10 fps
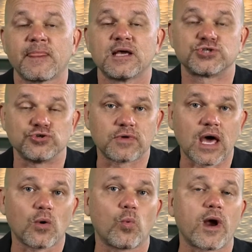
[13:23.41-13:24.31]
So you've
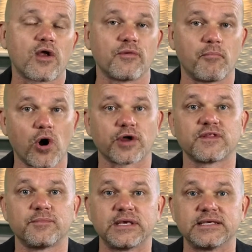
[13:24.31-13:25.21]
got to wear the mark of
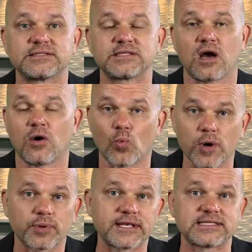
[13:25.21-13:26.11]
the beast on one
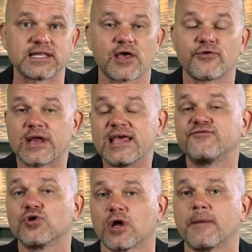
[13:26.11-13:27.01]
place or the other if
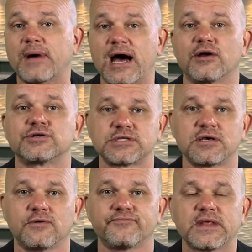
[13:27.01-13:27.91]
you're going to buy or
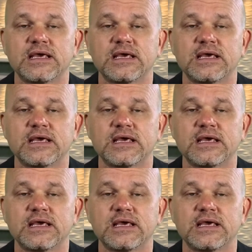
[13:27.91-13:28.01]
sell.